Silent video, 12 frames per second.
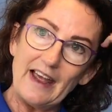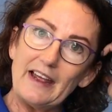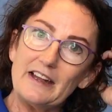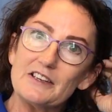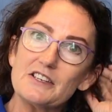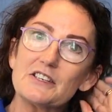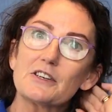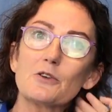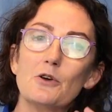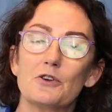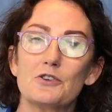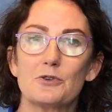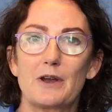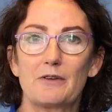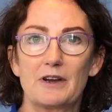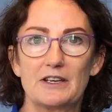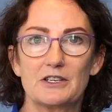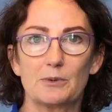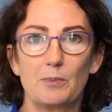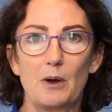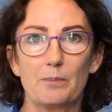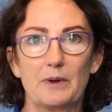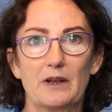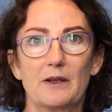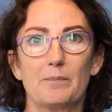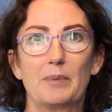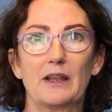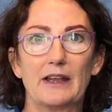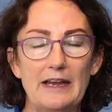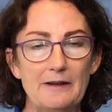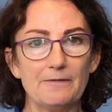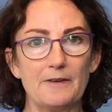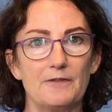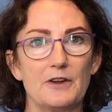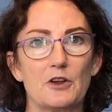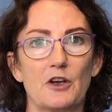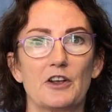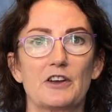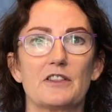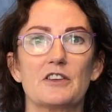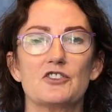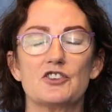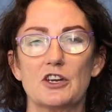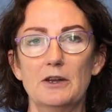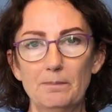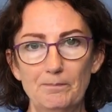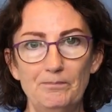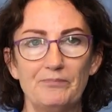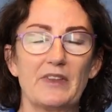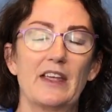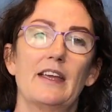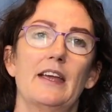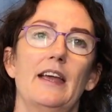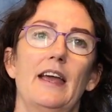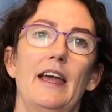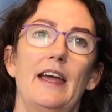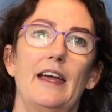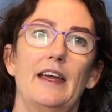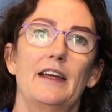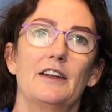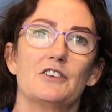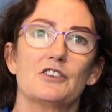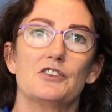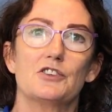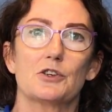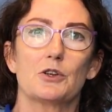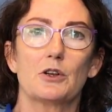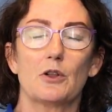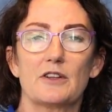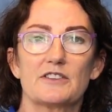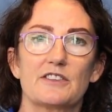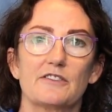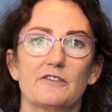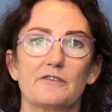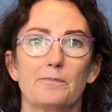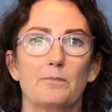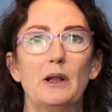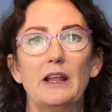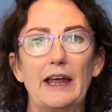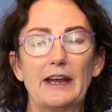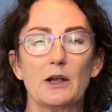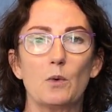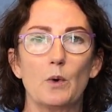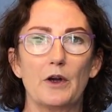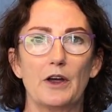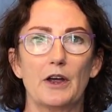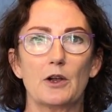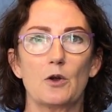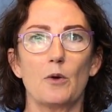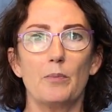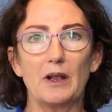And contrary to popular belief, if you go to the gym and do lots of plank work or